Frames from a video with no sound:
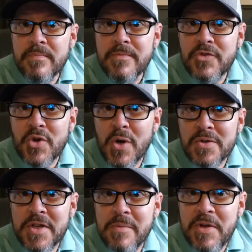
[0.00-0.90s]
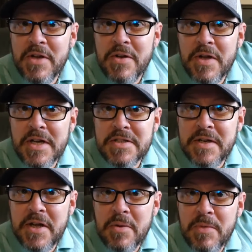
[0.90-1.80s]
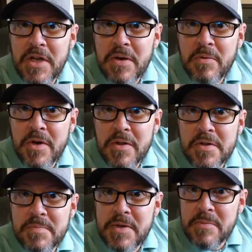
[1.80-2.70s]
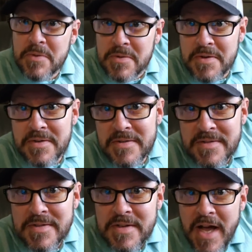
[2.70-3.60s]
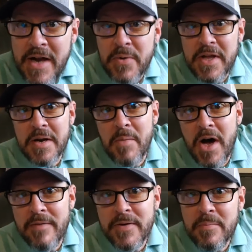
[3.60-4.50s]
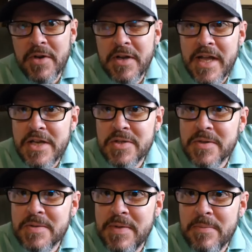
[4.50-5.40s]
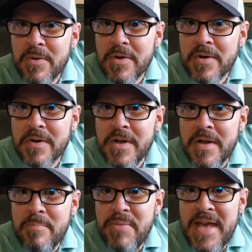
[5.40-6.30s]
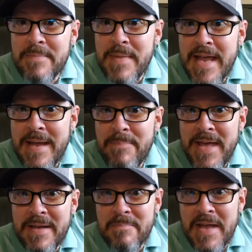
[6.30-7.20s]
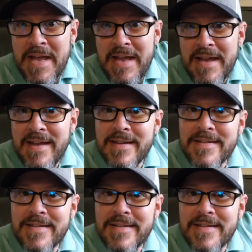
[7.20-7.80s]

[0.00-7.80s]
trolls come in, you guys can help me get rid of these people. I don't get them often, but occasionally people are, pick me, pick me.